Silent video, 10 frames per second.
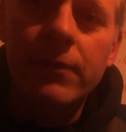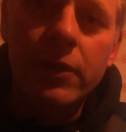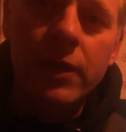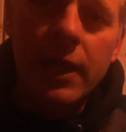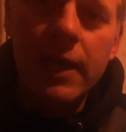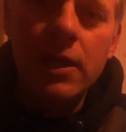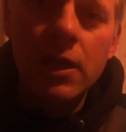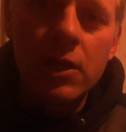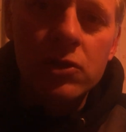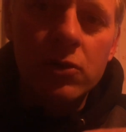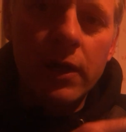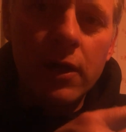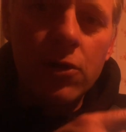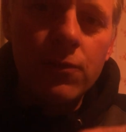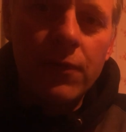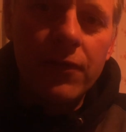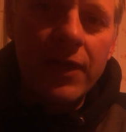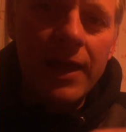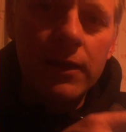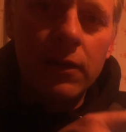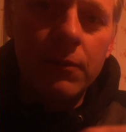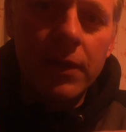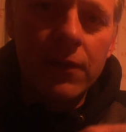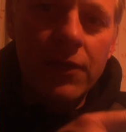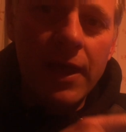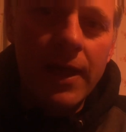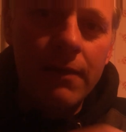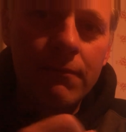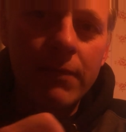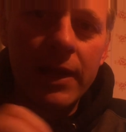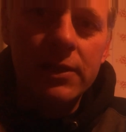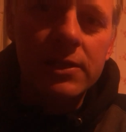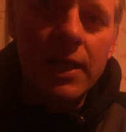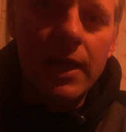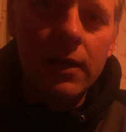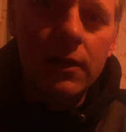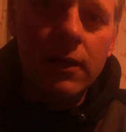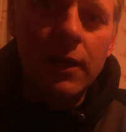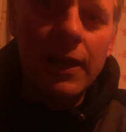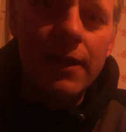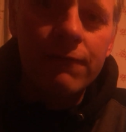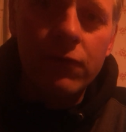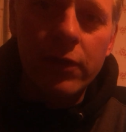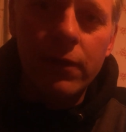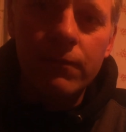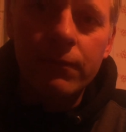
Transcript: Okay, so I hope that little bit there makes that clear for you.